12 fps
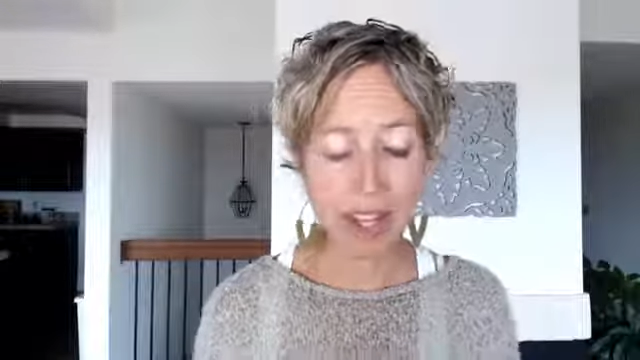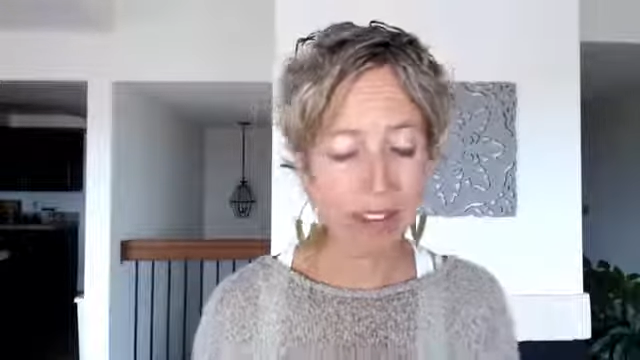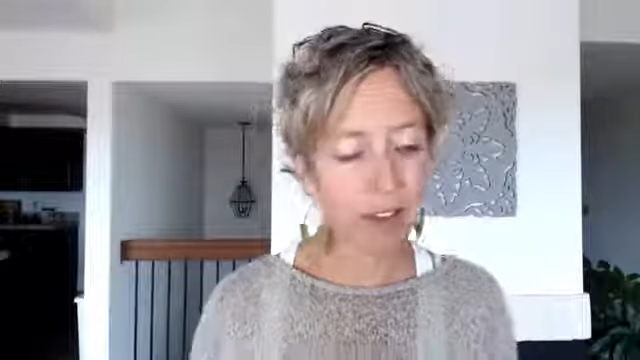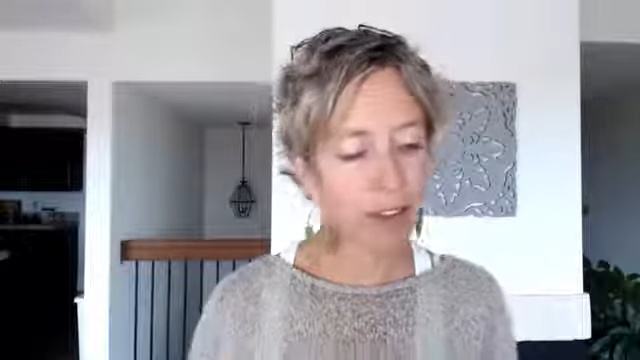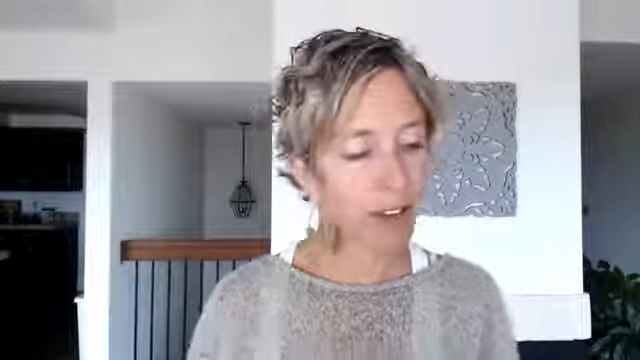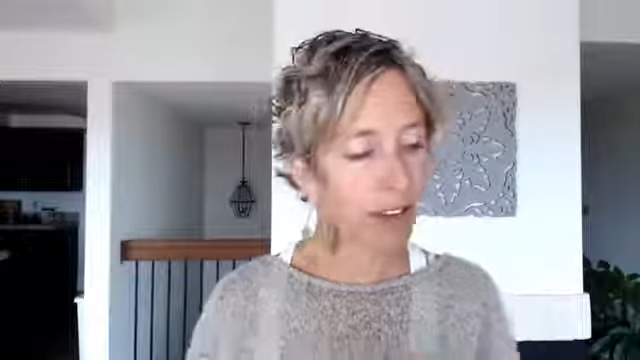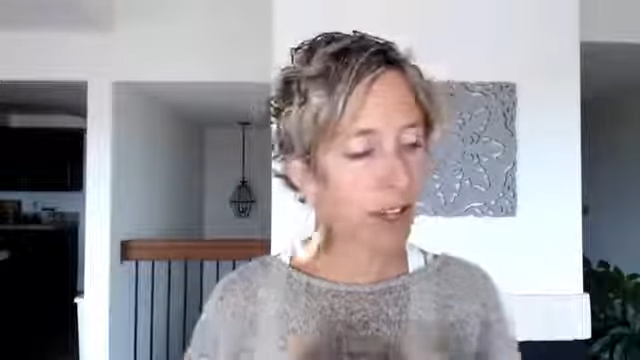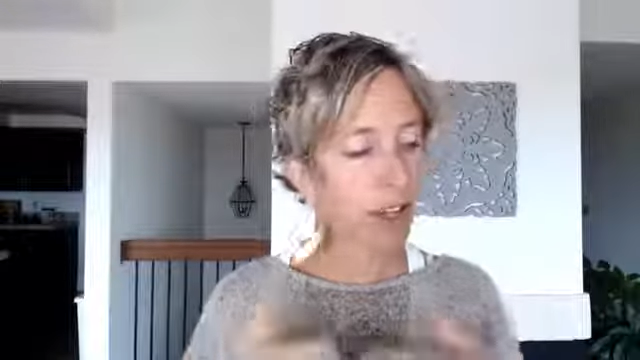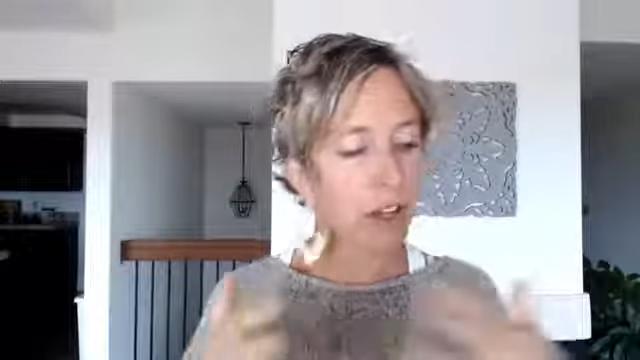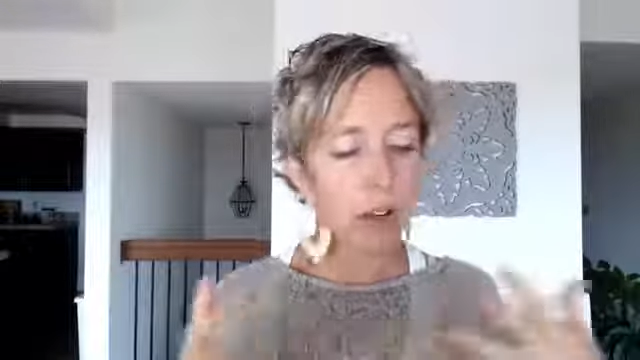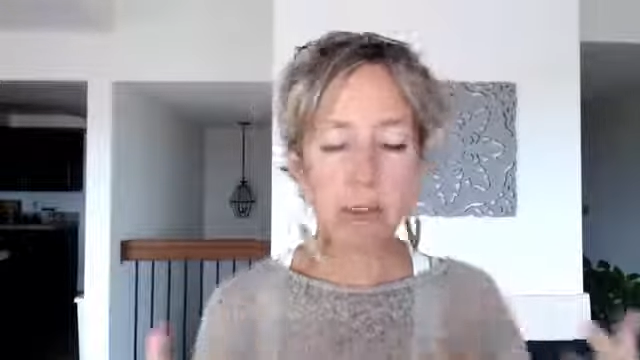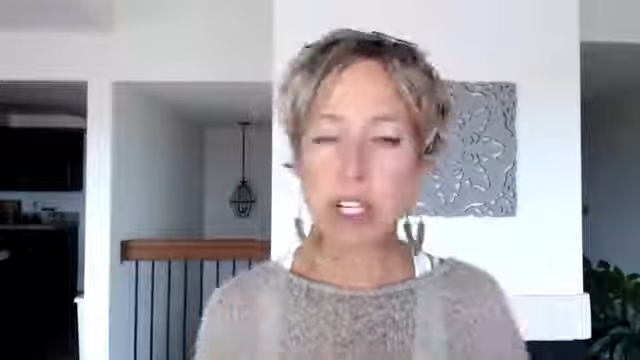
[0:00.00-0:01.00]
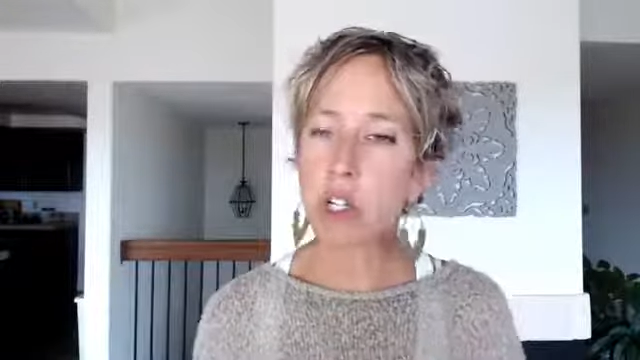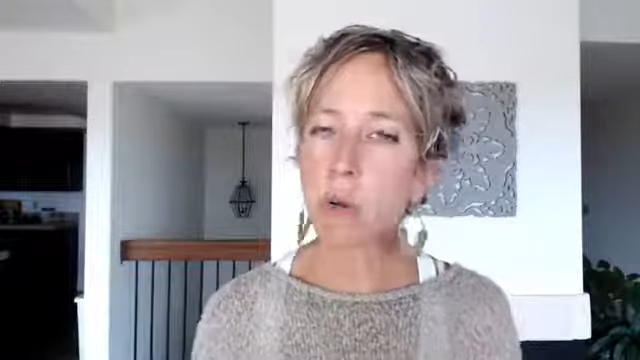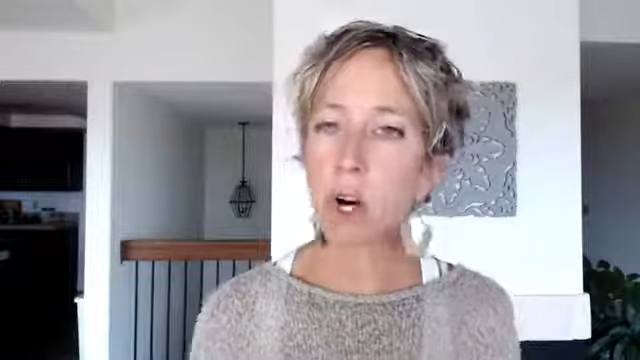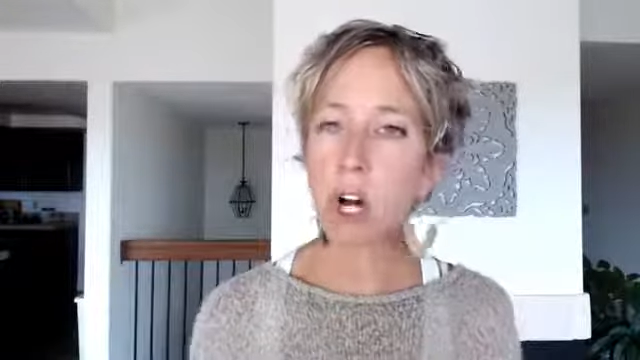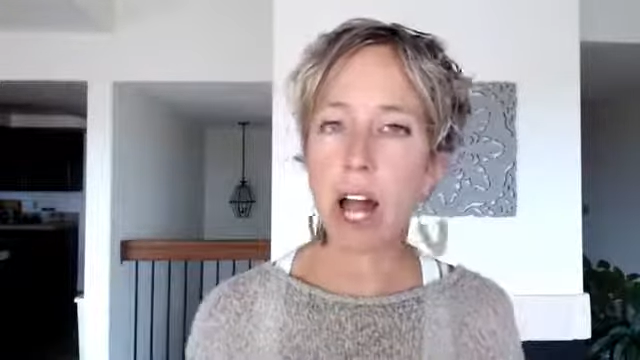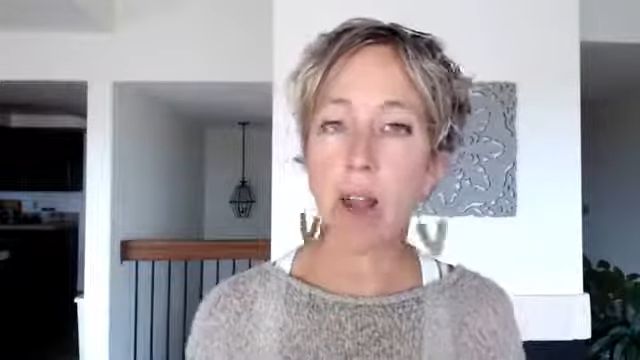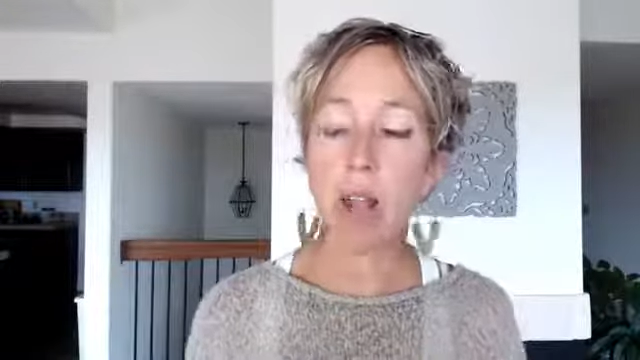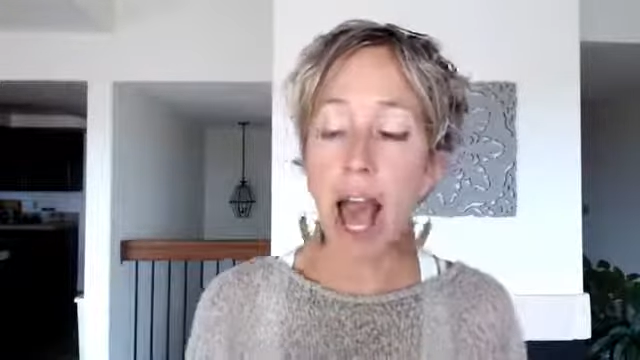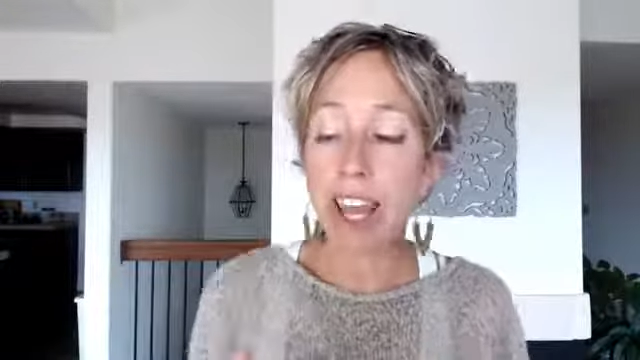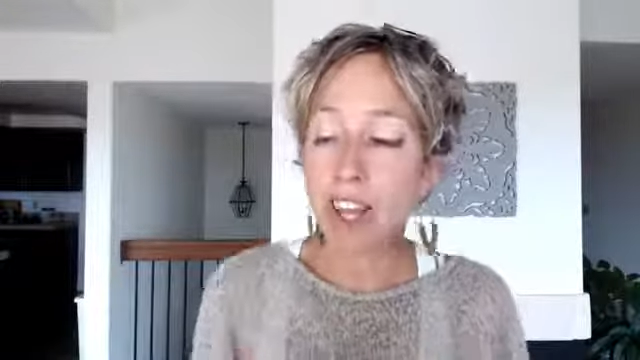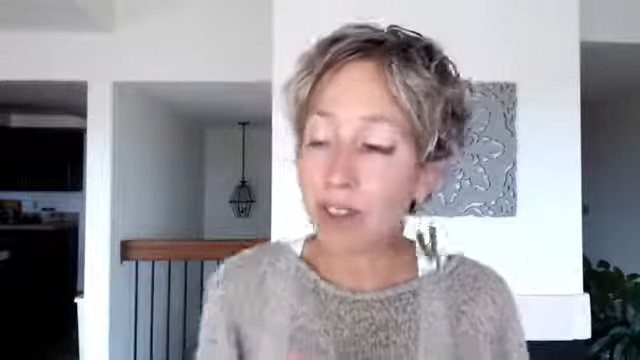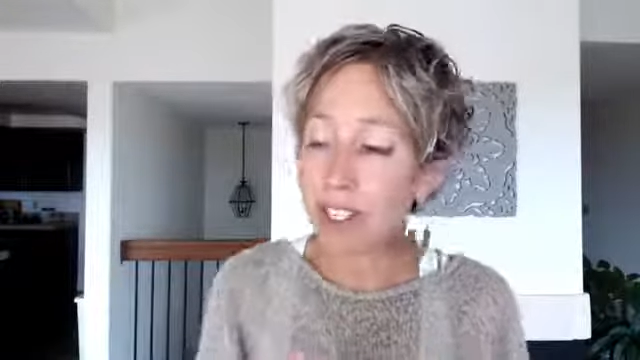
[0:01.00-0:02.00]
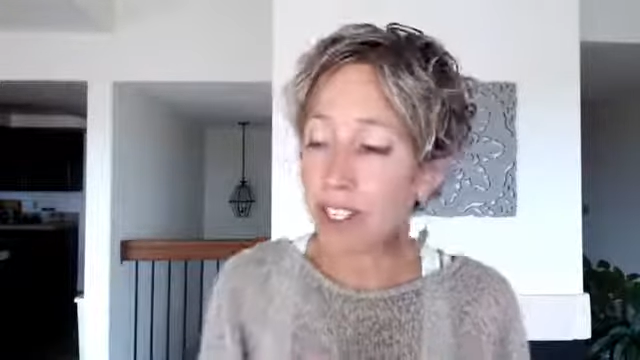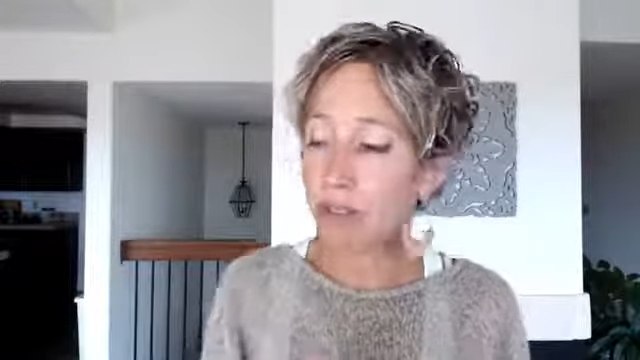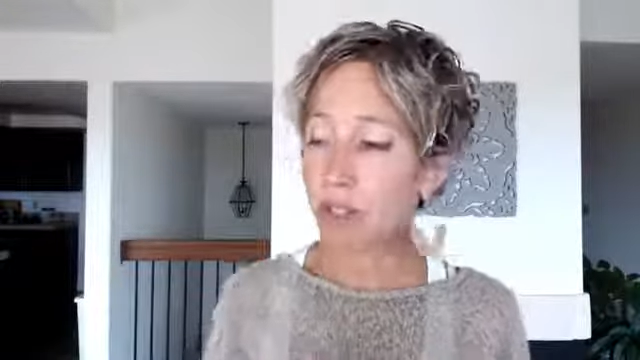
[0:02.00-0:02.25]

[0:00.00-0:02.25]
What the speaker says: It's just a little ritual, and I use this